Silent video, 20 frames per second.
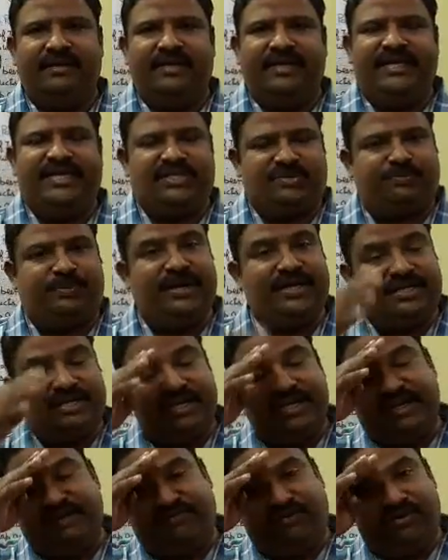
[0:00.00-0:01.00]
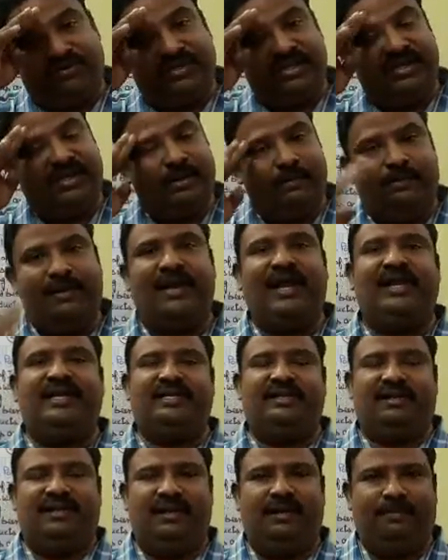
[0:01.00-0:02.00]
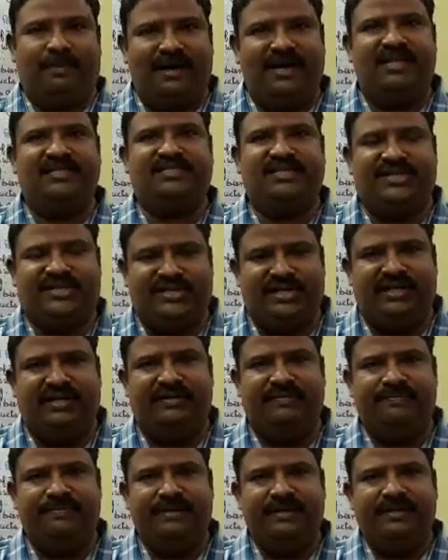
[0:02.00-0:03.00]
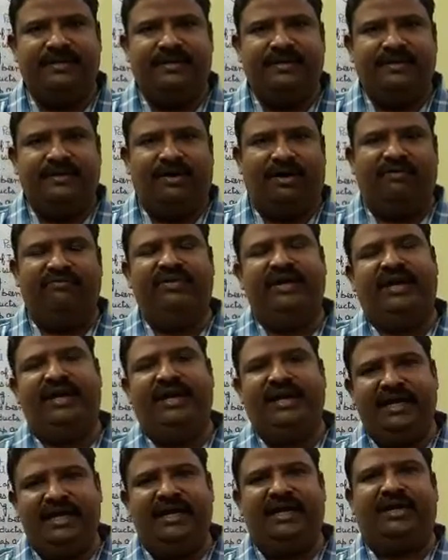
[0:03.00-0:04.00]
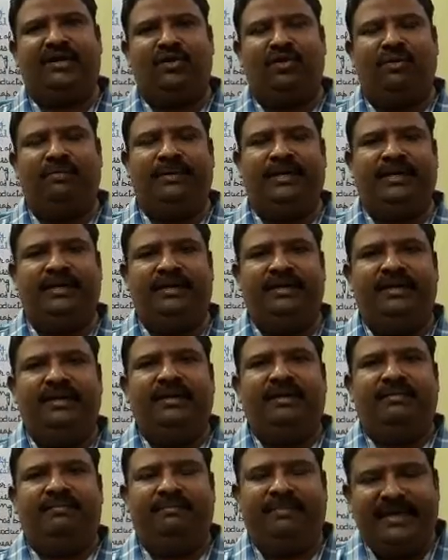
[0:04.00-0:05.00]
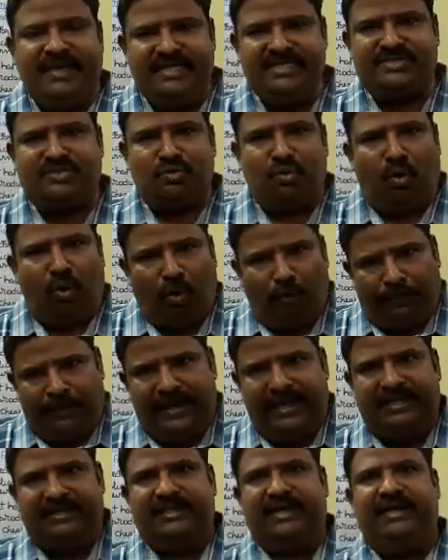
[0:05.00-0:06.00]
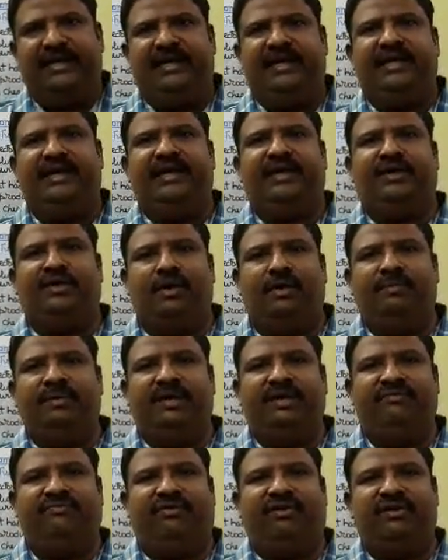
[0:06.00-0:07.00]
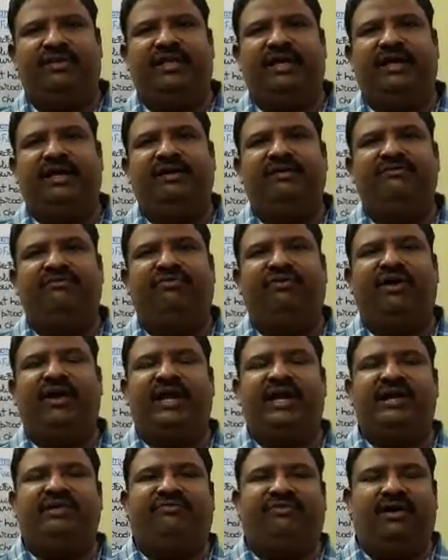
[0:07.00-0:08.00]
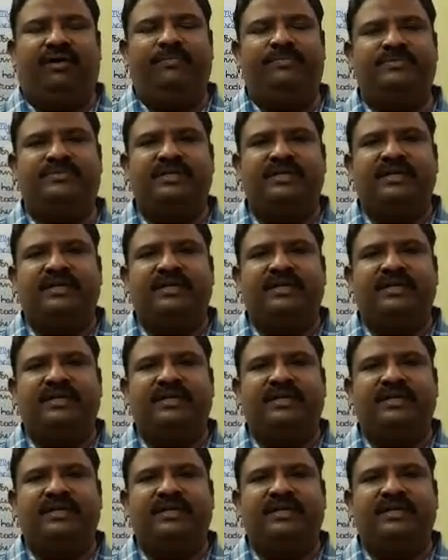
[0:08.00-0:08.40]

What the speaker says: especially for the liberalization of the Indian economy, means opening the Indian economy for the foreign firms,